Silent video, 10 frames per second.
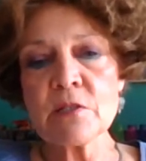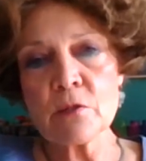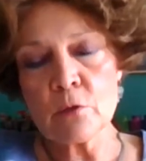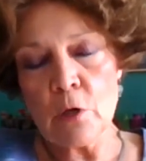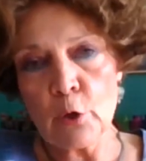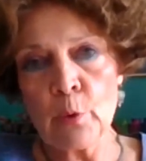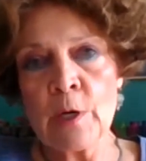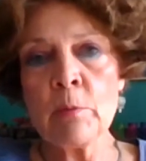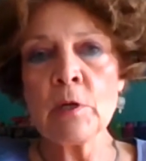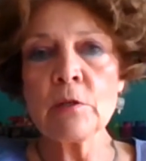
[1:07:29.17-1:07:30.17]
This
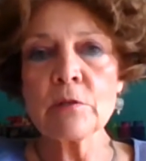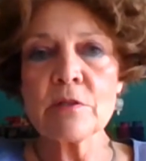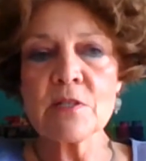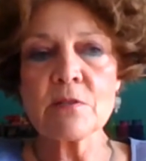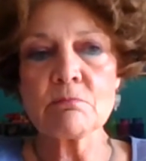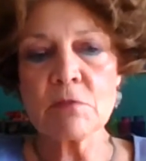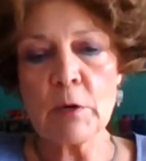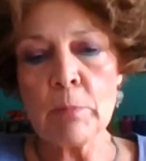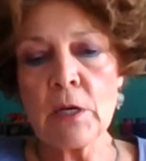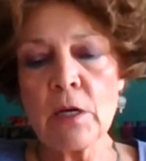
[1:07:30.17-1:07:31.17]
agreement, this
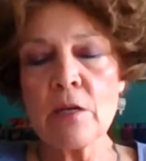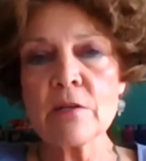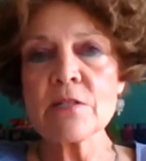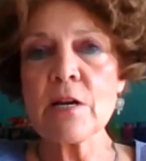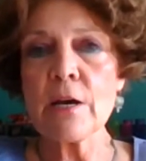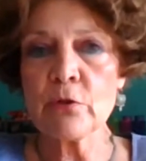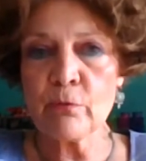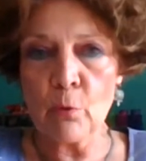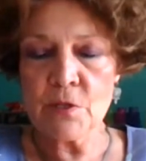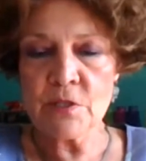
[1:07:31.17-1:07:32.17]
committee, this
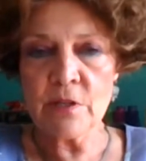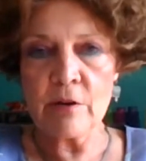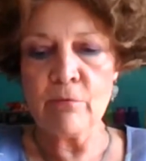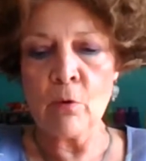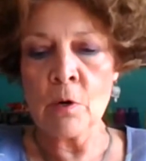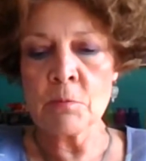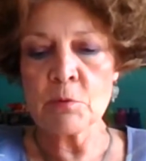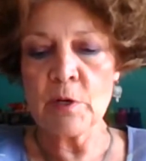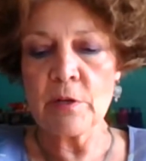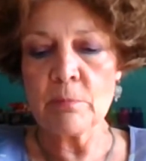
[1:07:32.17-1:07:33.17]
task force they
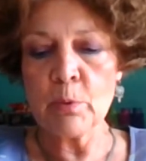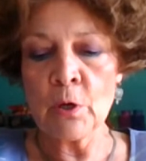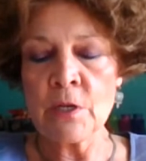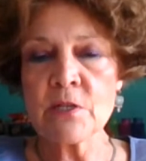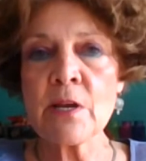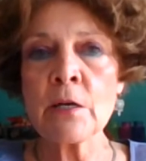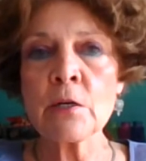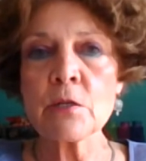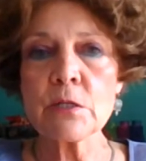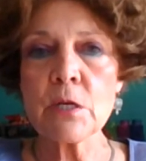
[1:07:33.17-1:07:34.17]
formed with Bernie
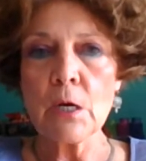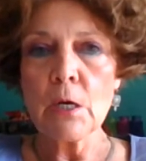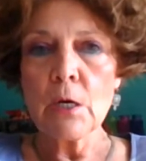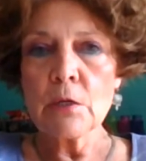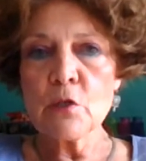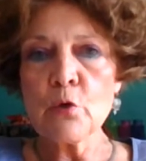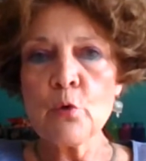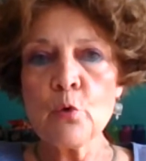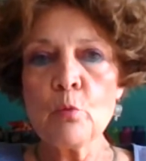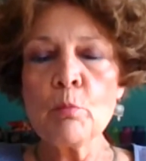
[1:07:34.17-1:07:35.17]
Sanders
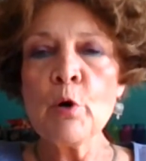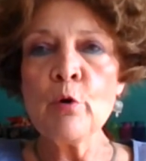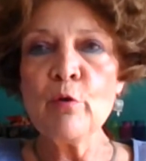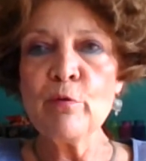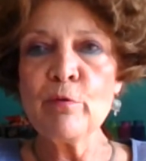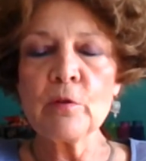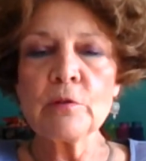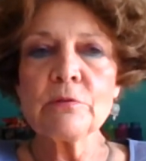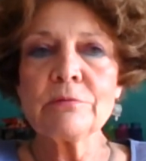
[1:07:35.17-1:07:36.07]
to move,